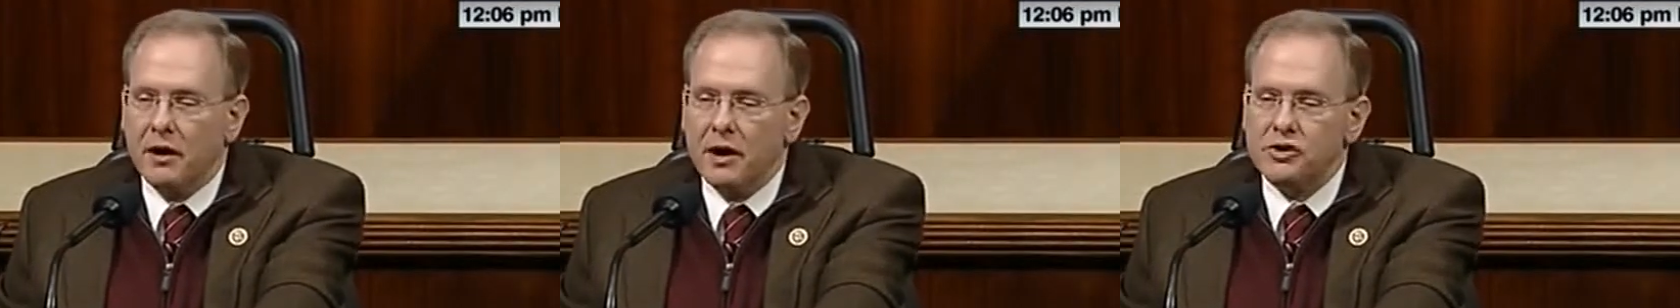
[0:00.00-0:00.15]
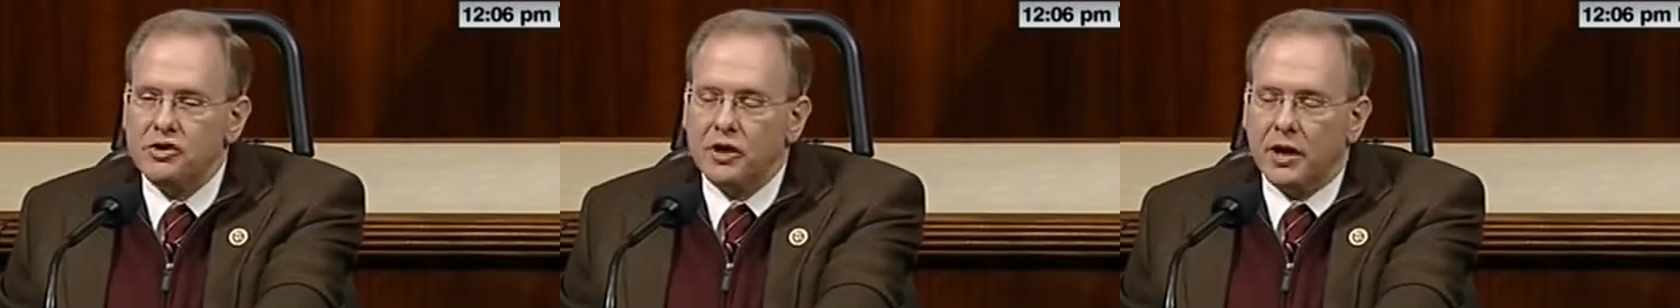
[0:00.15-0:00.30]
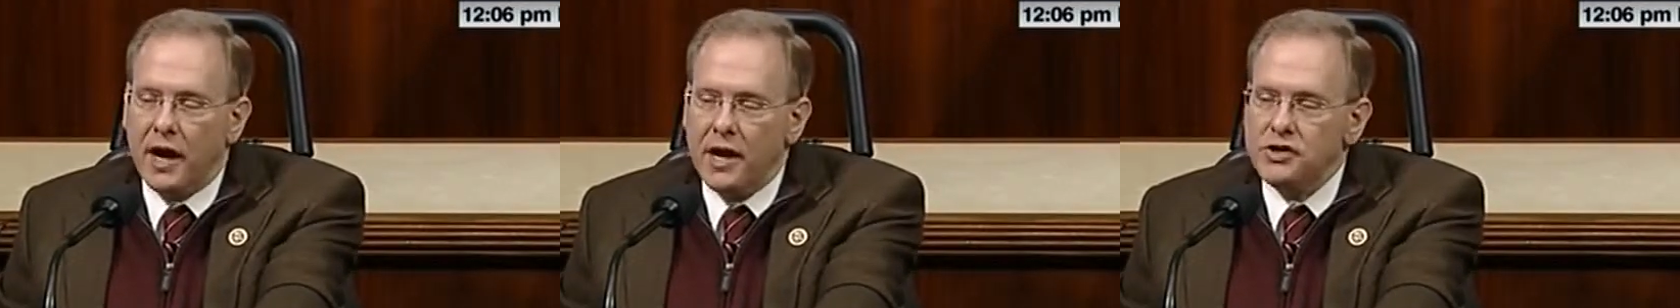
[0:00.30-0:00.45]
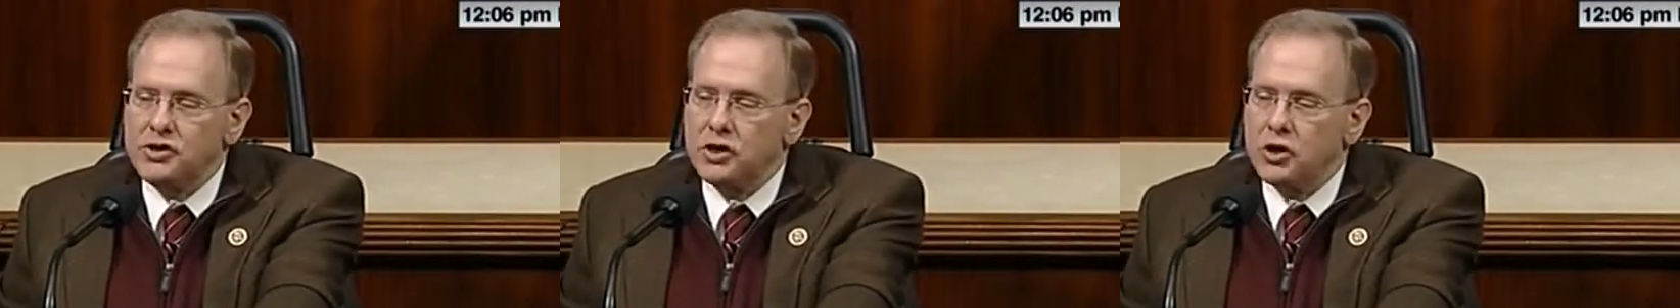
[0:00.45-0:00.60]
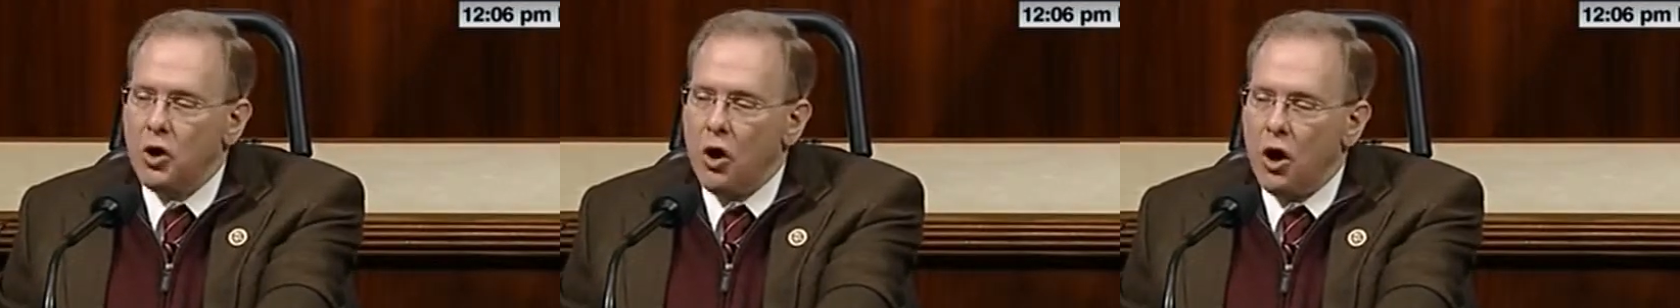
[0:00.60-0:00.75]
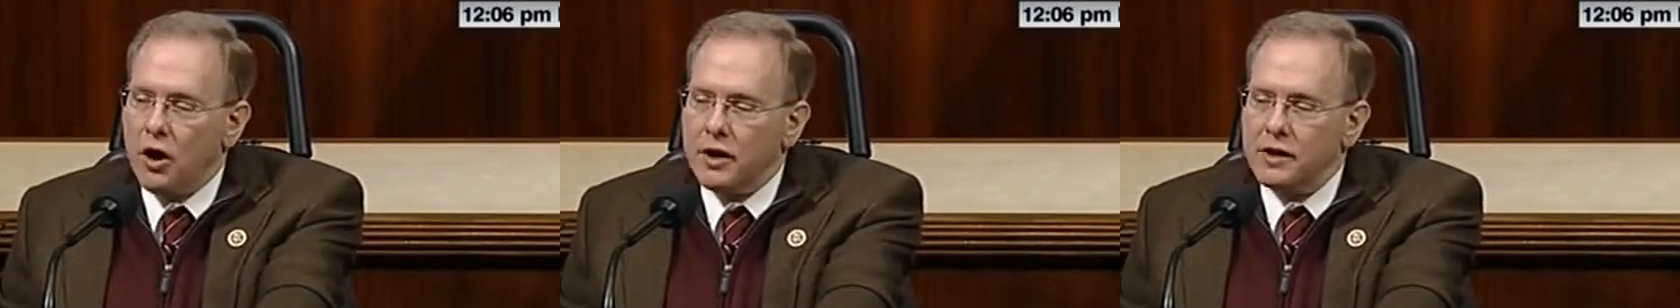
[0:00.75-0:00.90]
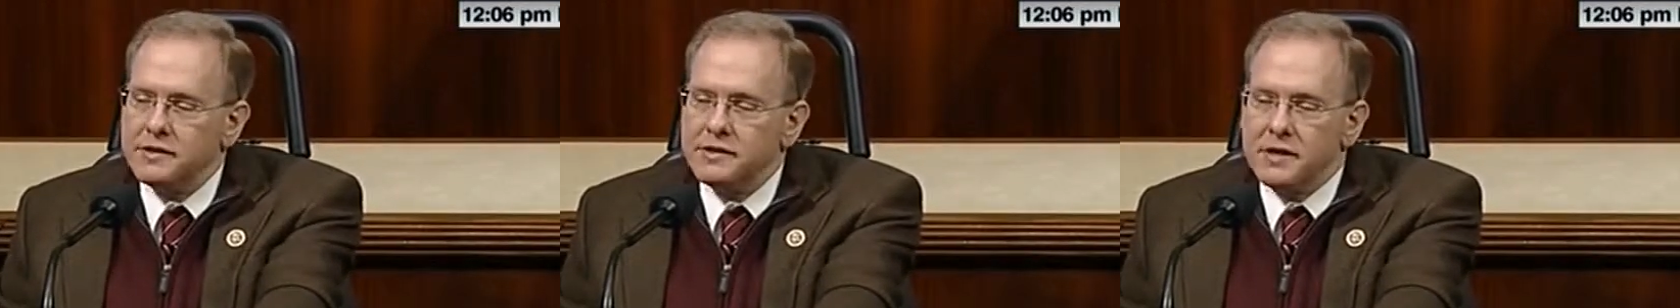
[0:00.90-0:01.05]
Education
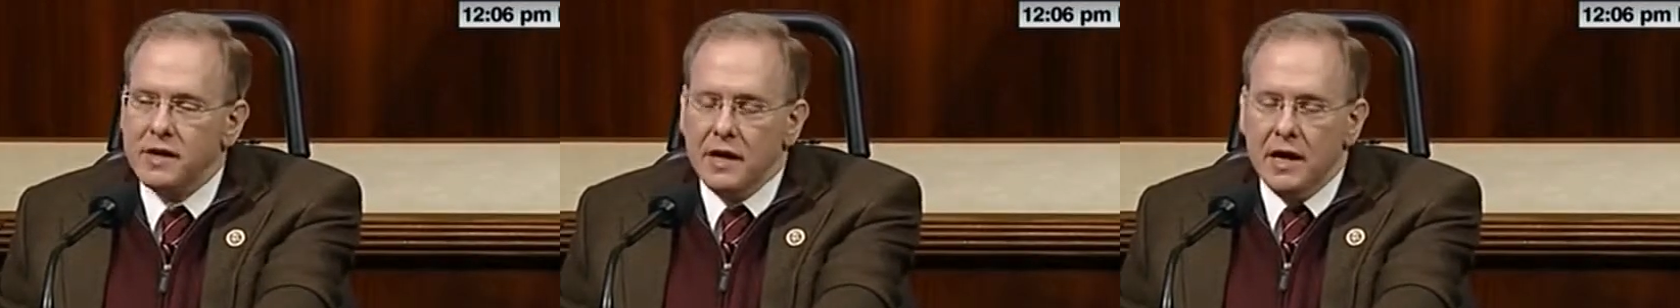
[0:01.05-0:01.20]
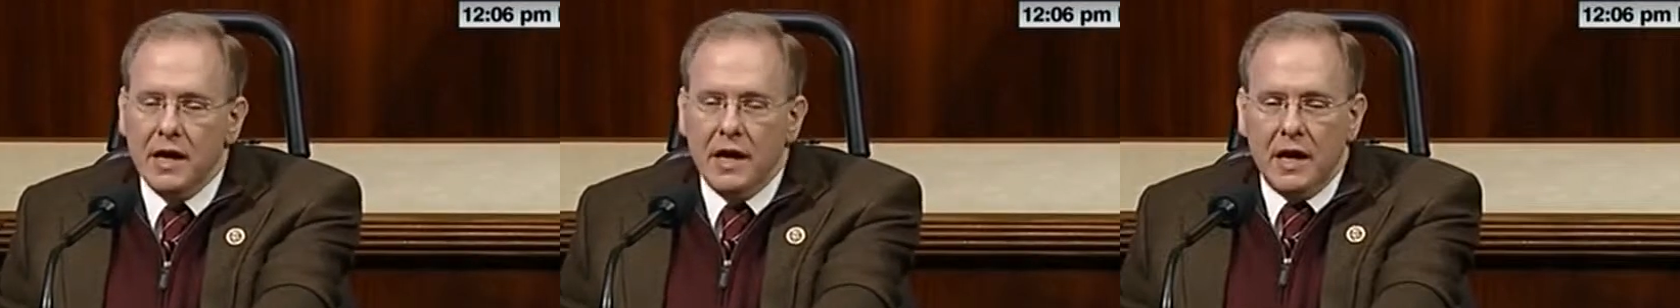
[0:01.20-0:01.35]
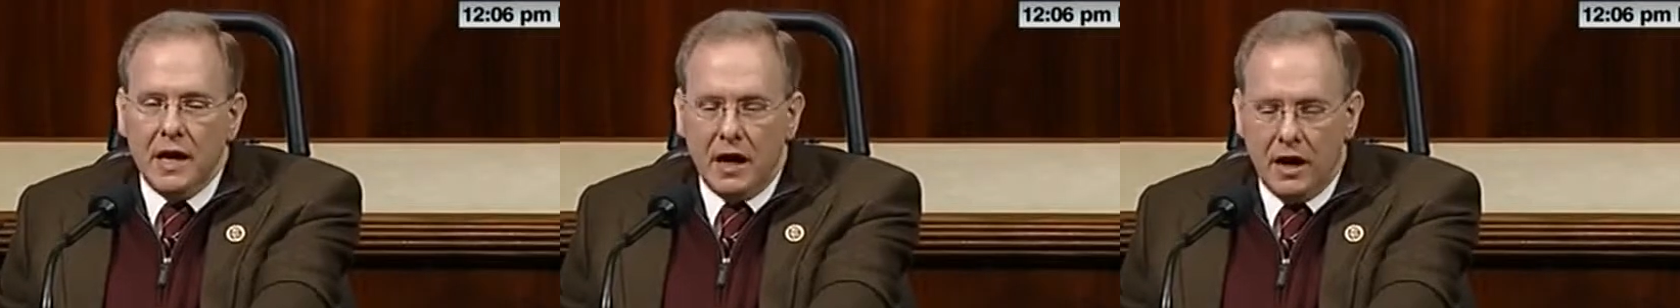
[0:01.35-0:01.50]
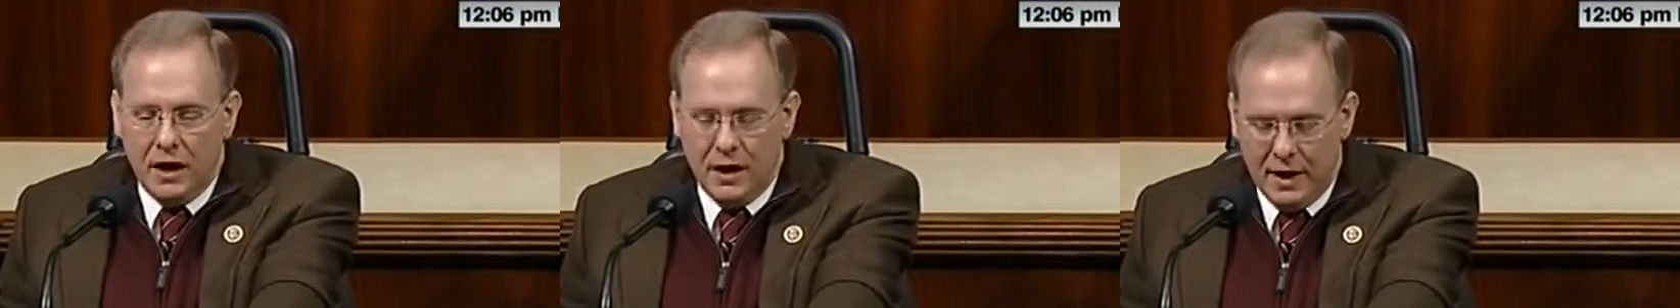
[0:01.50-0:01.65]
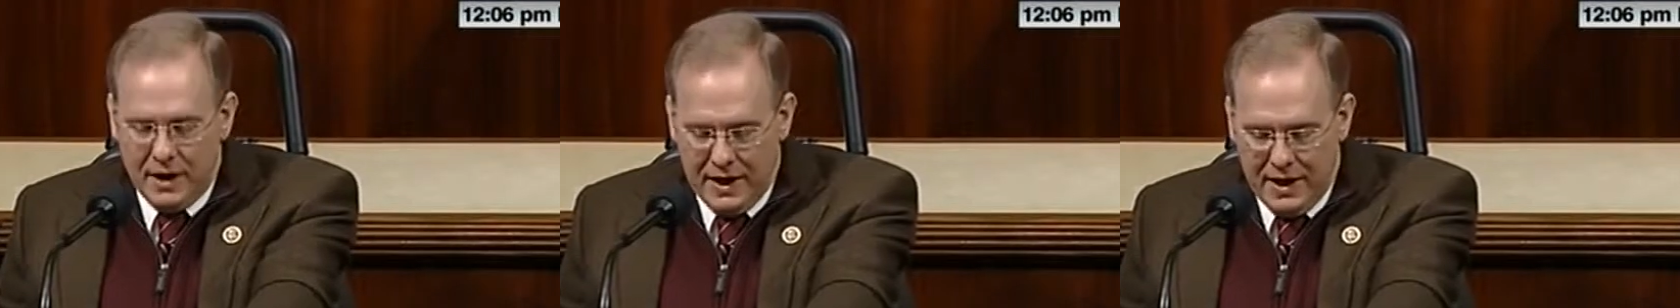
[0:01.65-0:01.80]
Caucus uh,